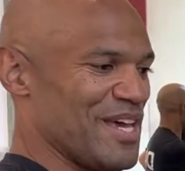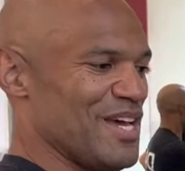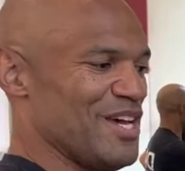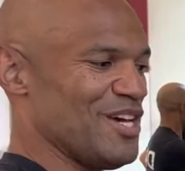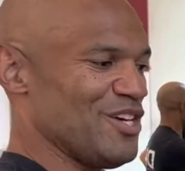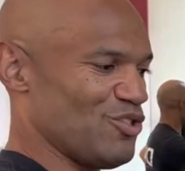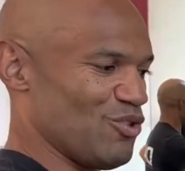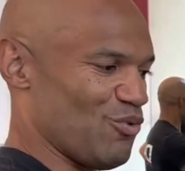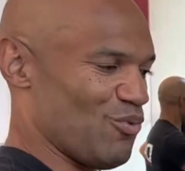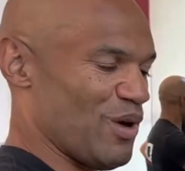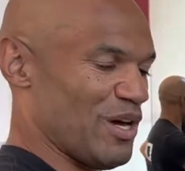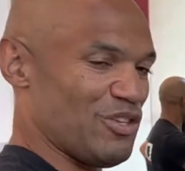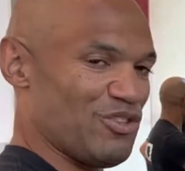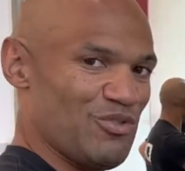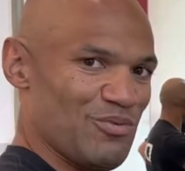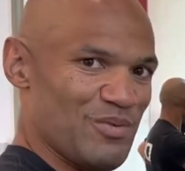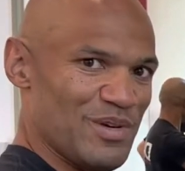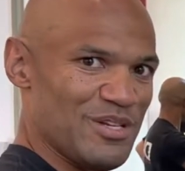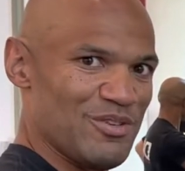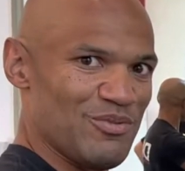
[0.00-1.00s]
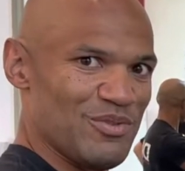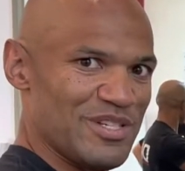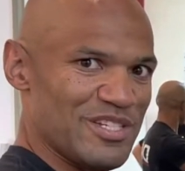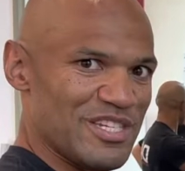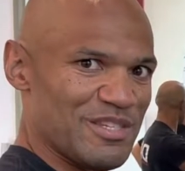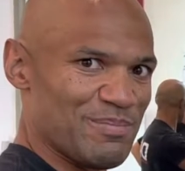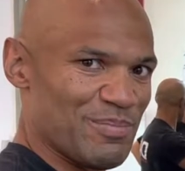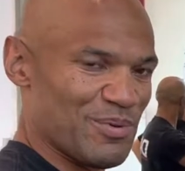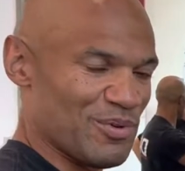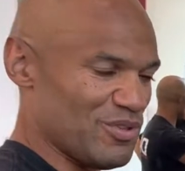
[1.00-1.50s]
So what you will do in
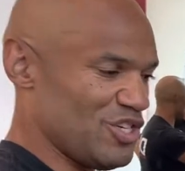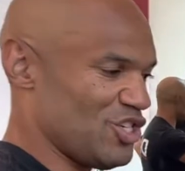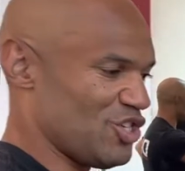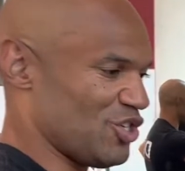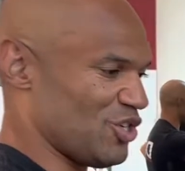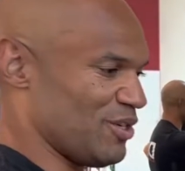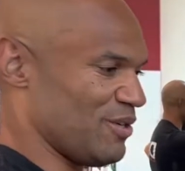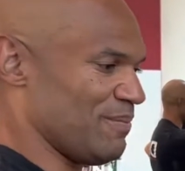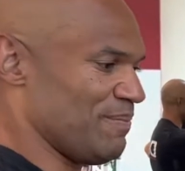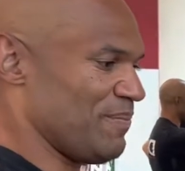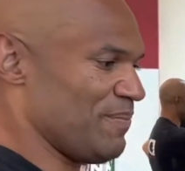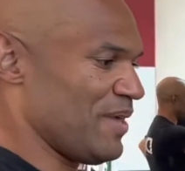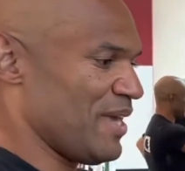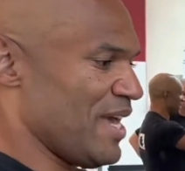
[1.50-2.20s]
this position,